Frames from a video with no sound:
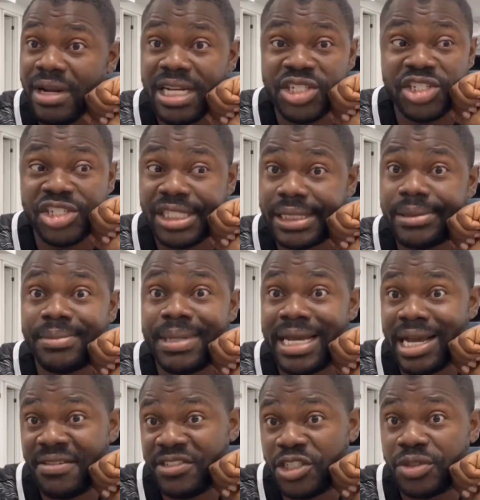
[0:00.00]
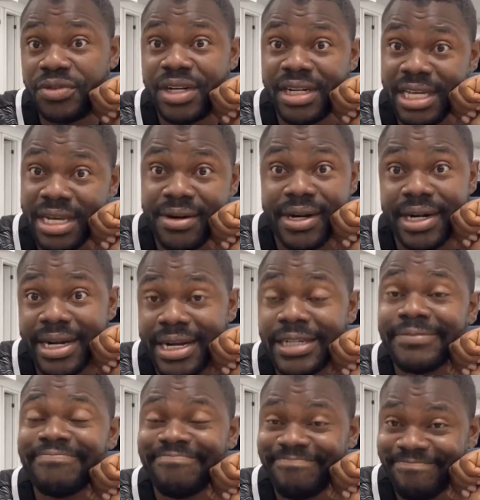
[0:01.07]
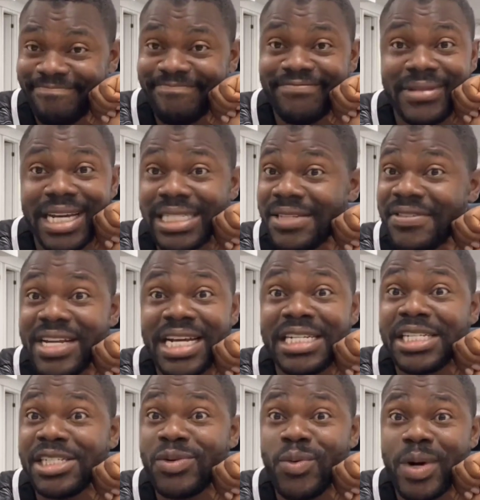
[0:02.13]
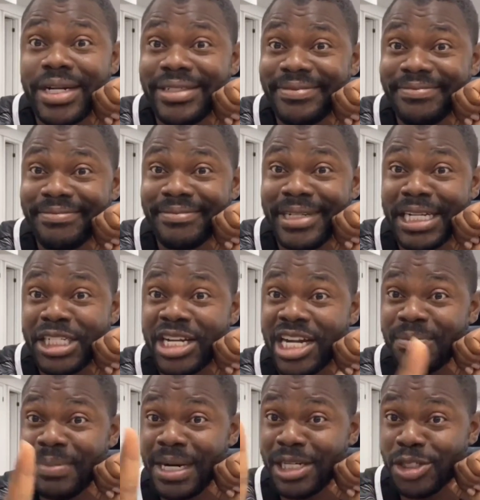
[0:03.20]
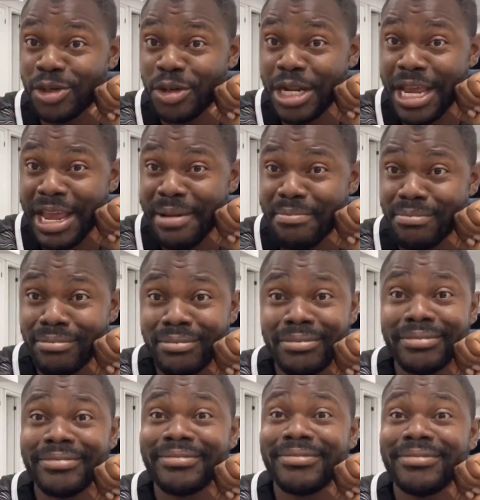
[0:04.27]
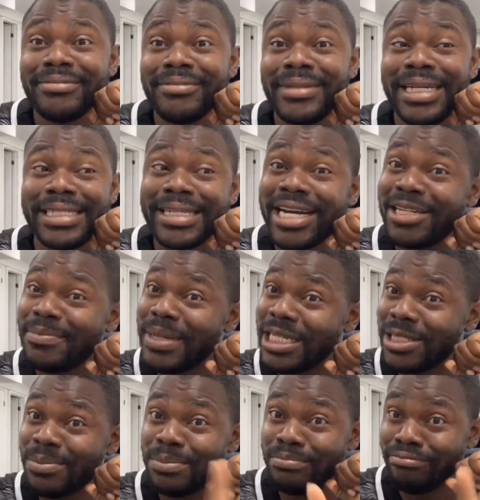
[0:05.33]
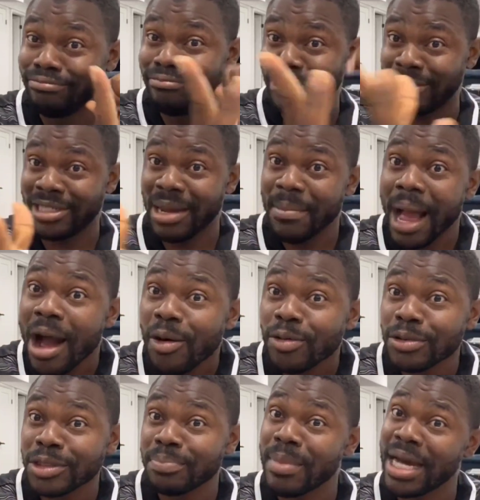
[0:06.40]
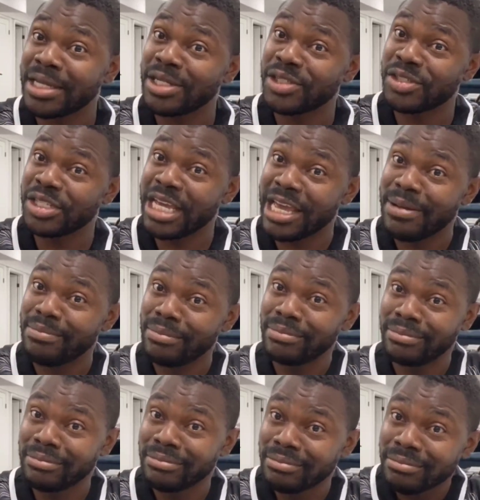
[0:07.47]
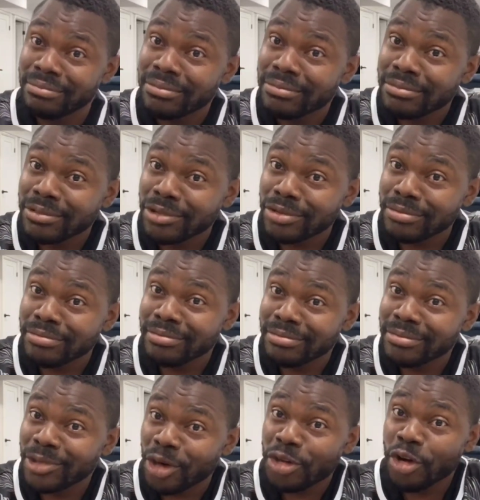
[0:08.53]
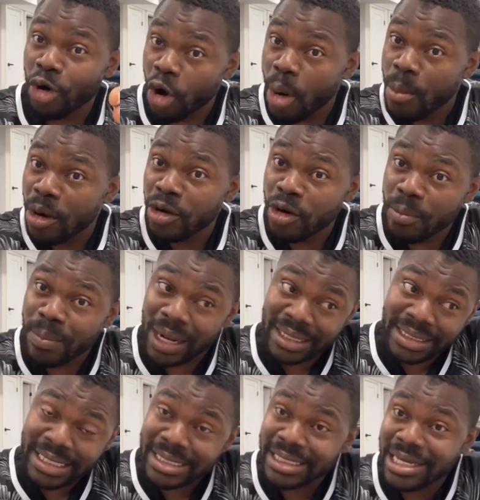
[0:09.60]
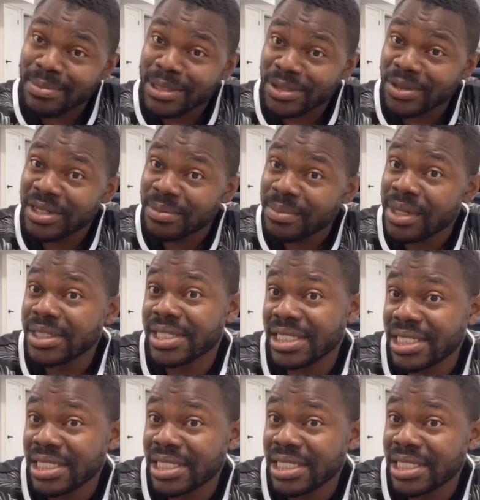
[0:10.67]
may have children here and there. That's even an easy one. The child bears your name. The child bears somehow the mother's name. Your common law partner's name is on the birth certificate.